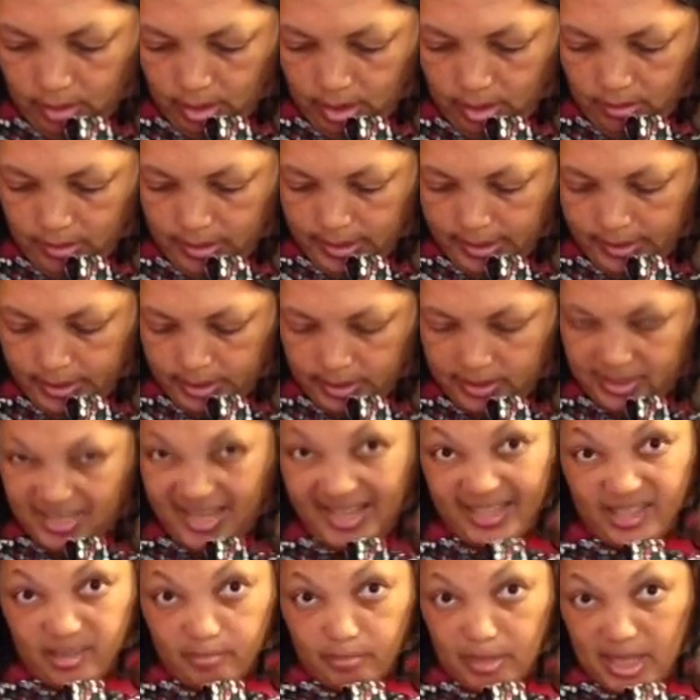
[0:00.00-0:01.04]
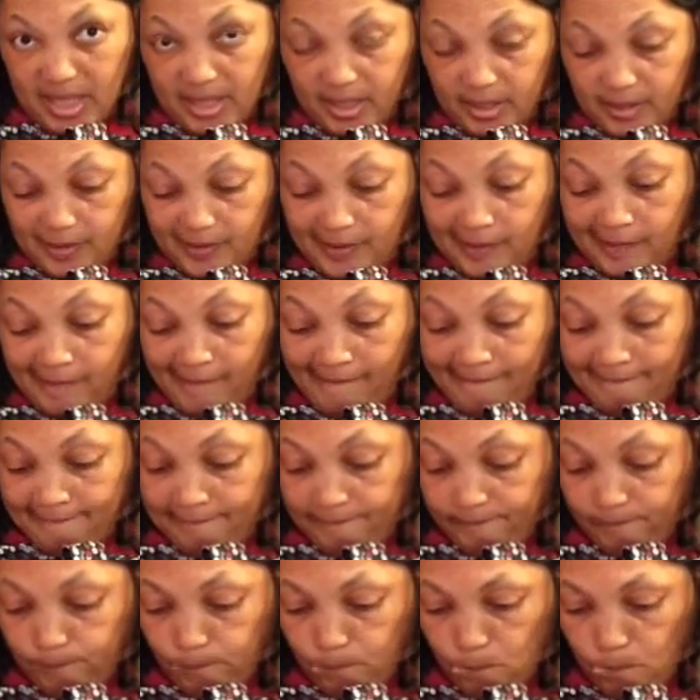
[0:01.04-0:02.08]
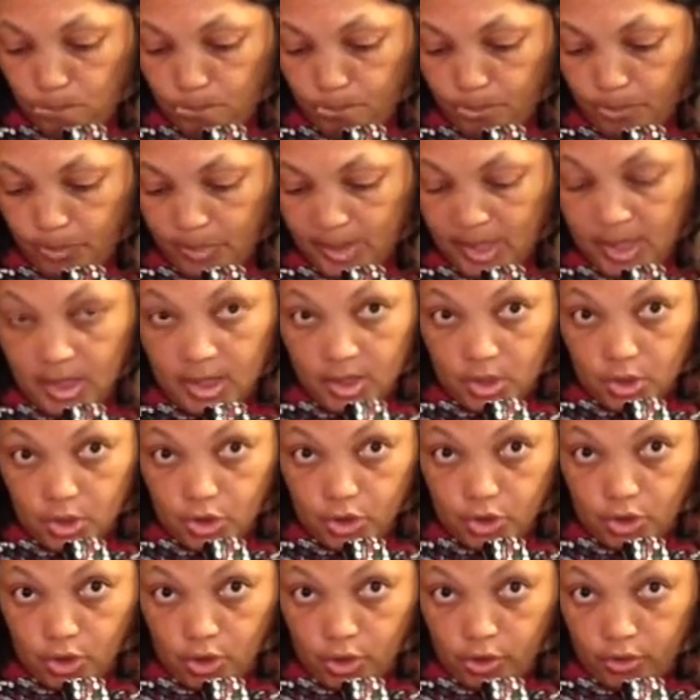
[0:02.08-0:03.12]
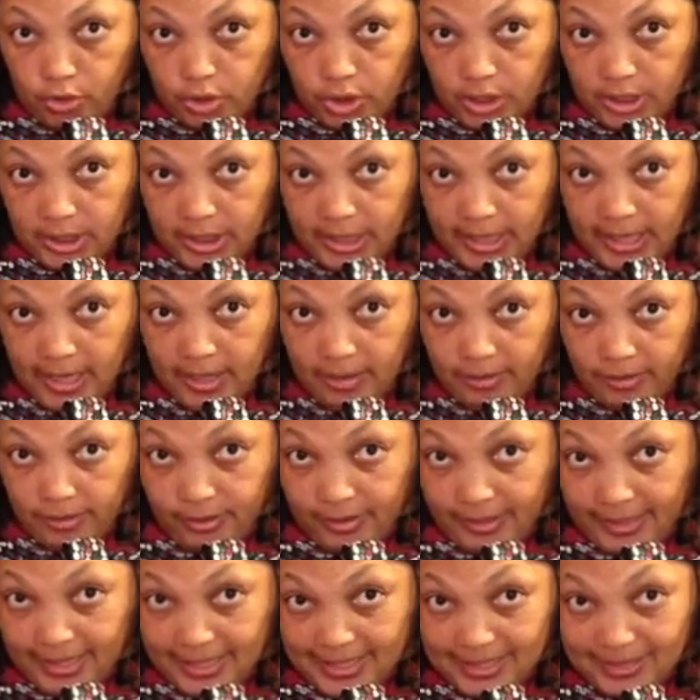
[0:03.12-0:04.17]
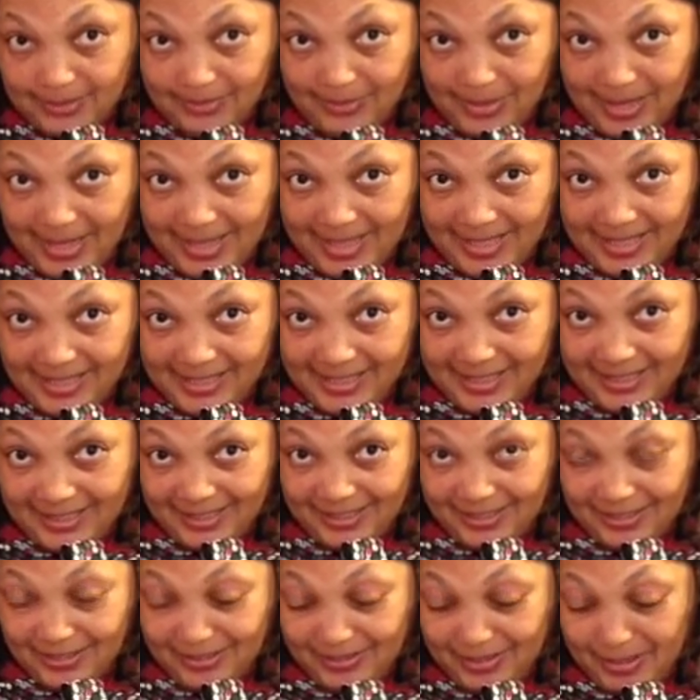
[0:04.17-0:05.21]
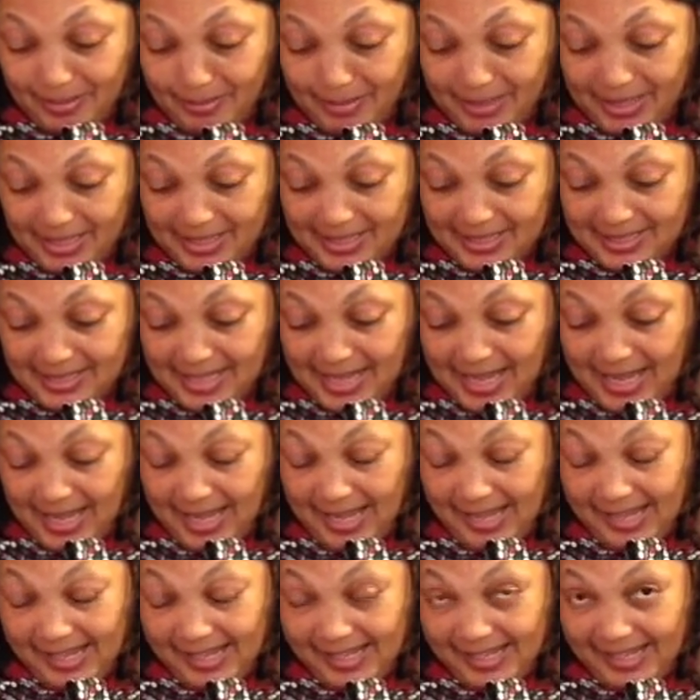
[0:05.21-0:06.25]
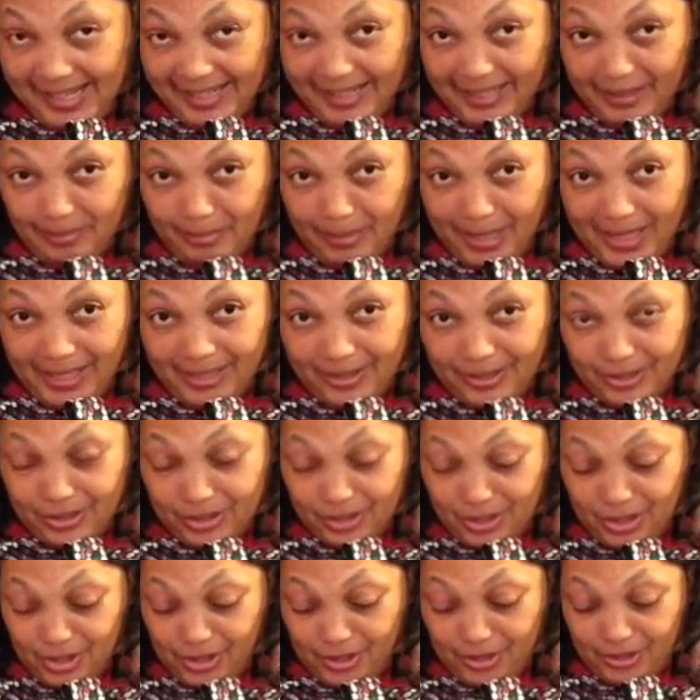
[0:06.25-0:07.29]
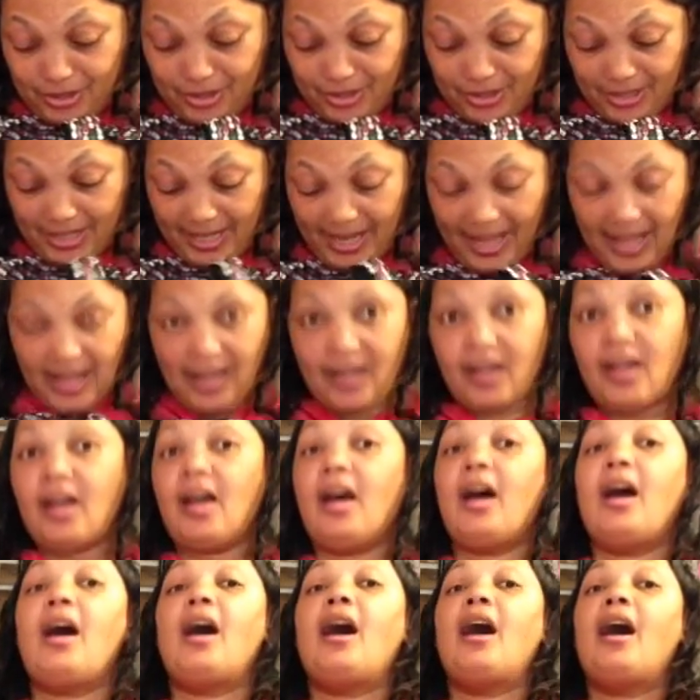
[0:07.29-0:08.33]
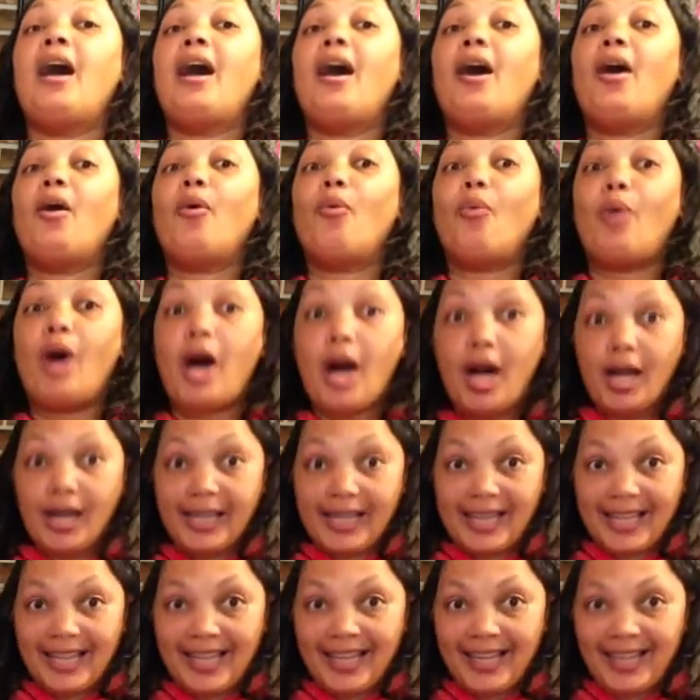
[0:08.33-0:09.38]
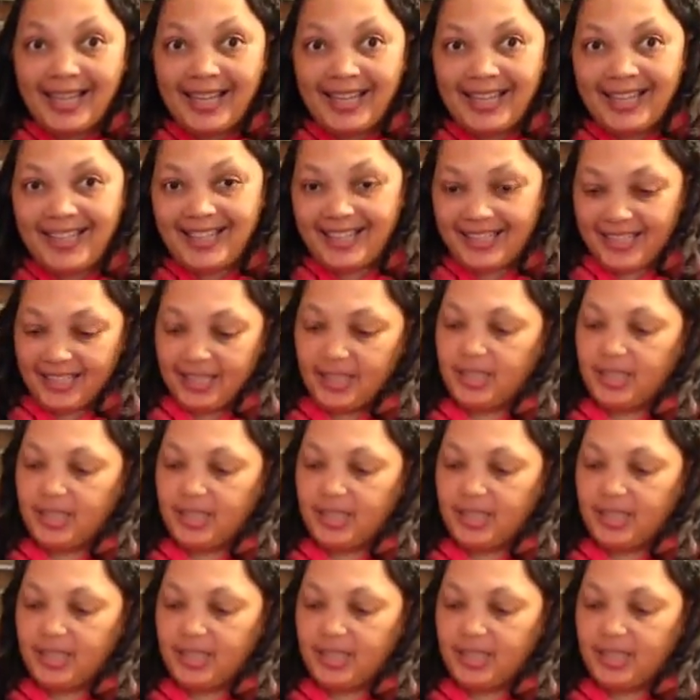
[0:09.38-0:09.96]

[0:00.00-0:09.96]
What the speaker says: All right, because that can make your shirt turn out, guess what? You know what I'm going to say. It can make your shirt turn out wonky.